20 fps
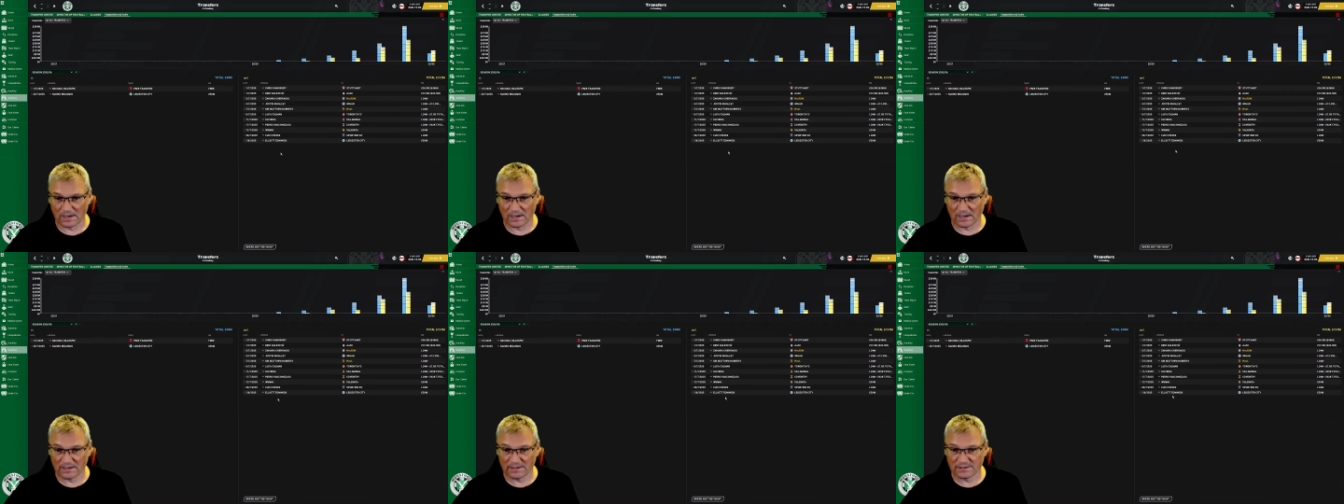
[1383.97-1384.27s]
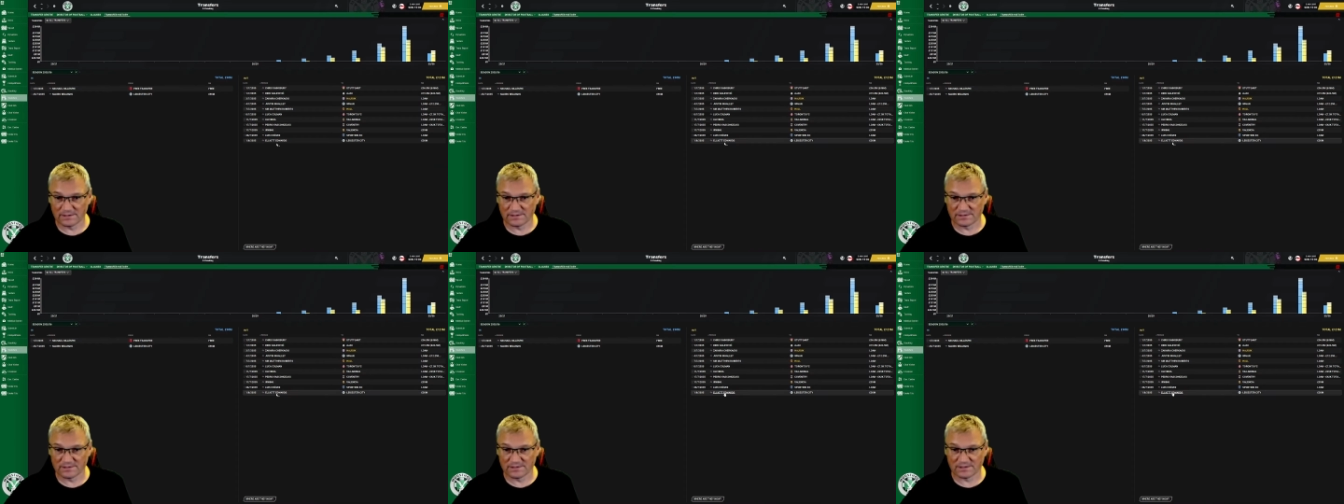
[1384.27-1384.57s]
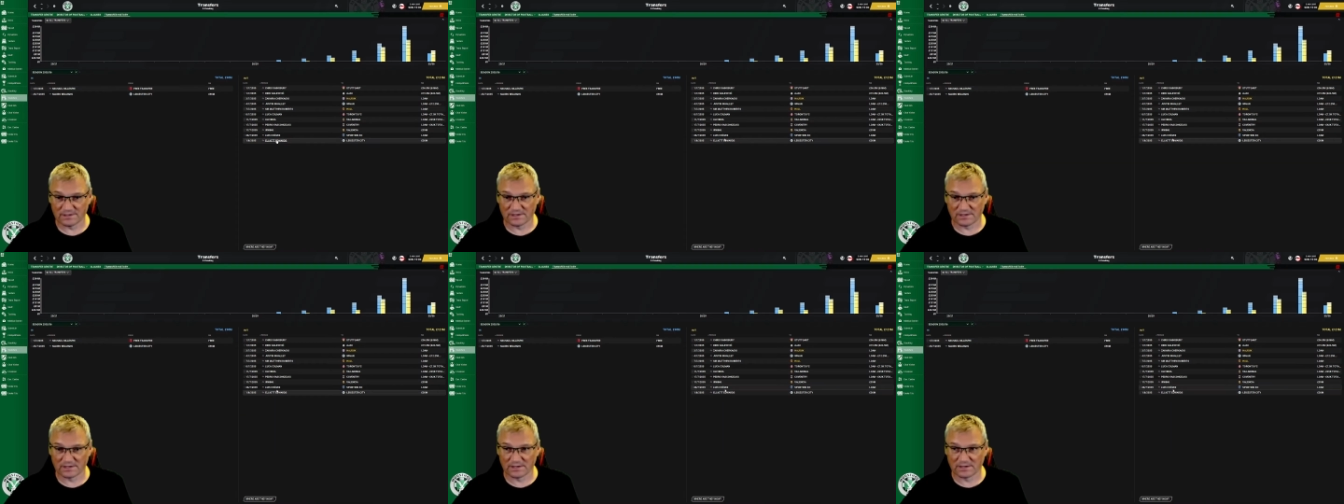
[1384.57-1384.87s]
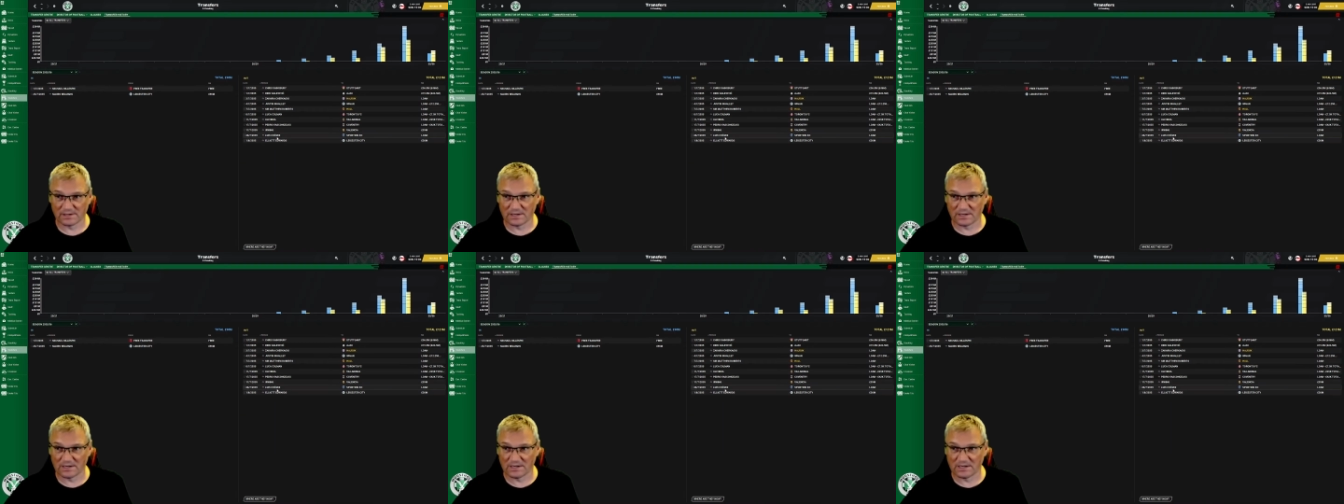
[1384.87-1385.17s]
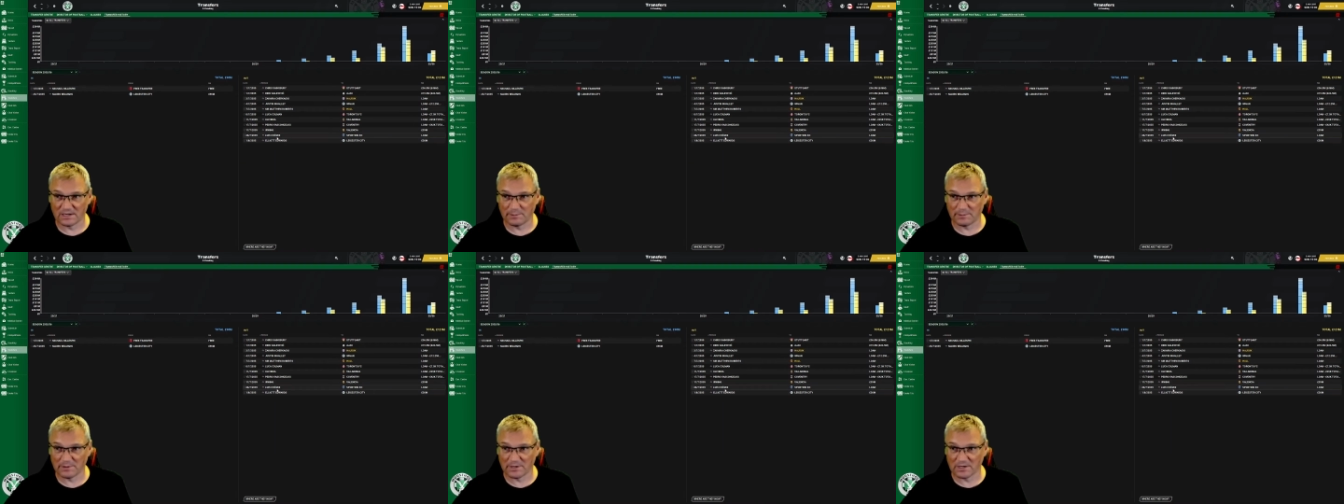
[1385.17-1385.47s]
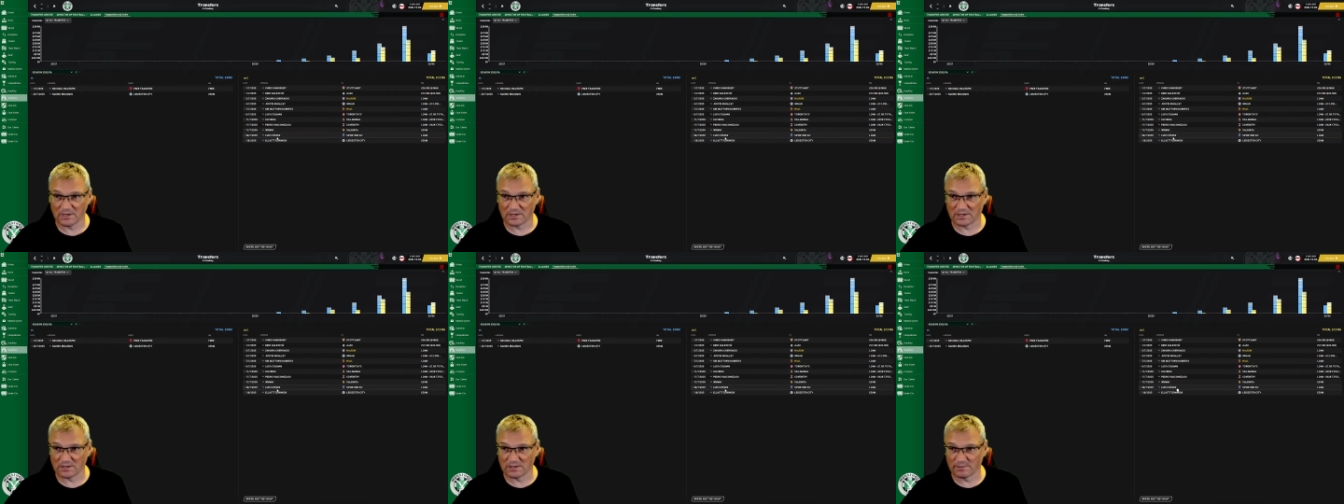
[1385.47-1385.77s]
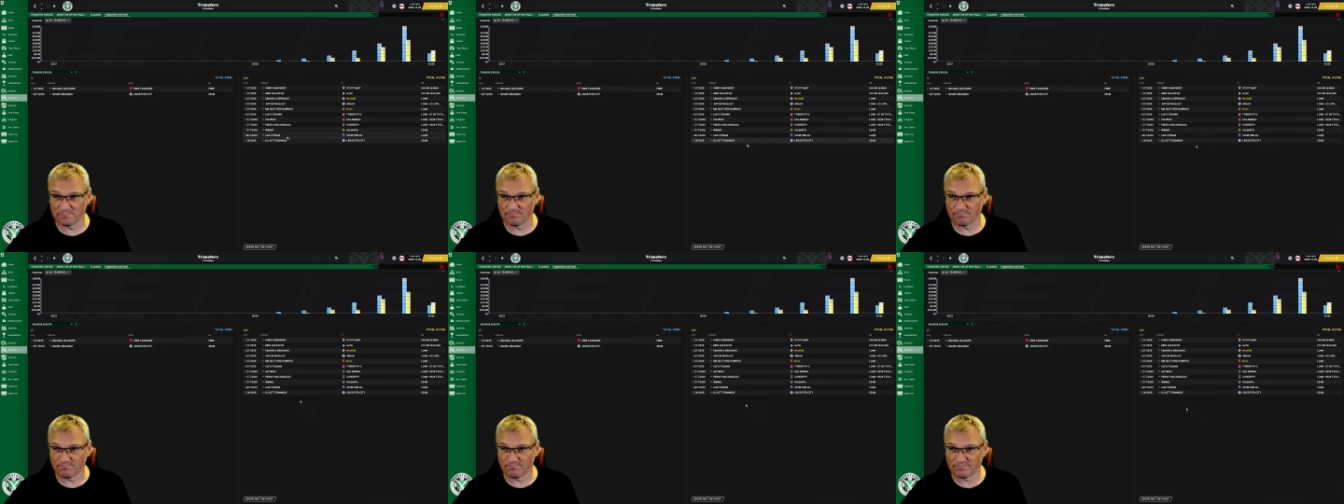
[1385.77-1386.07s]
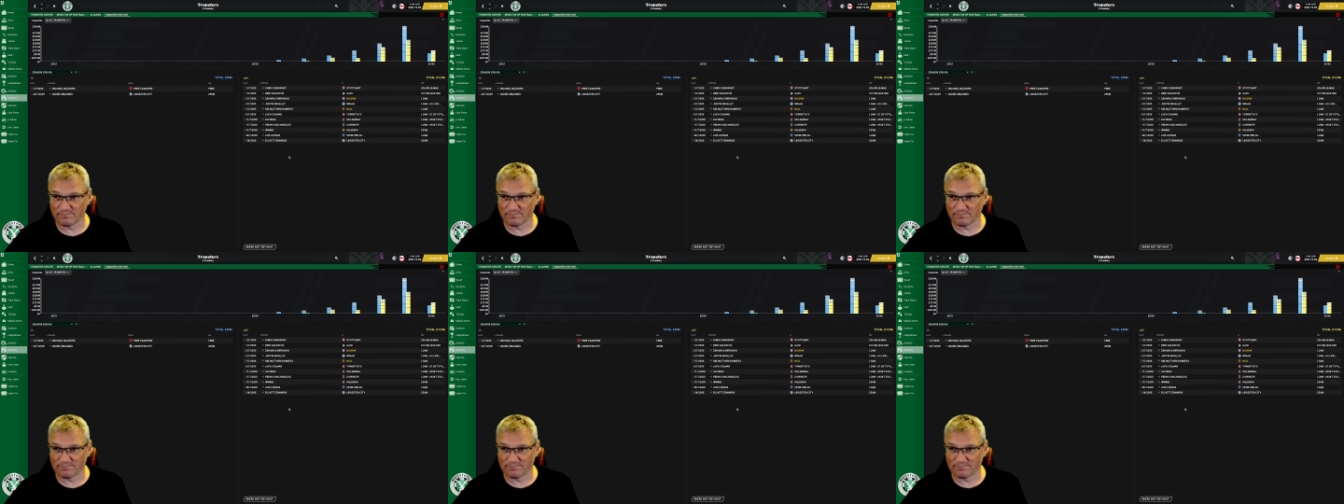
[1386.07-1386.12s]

And here we are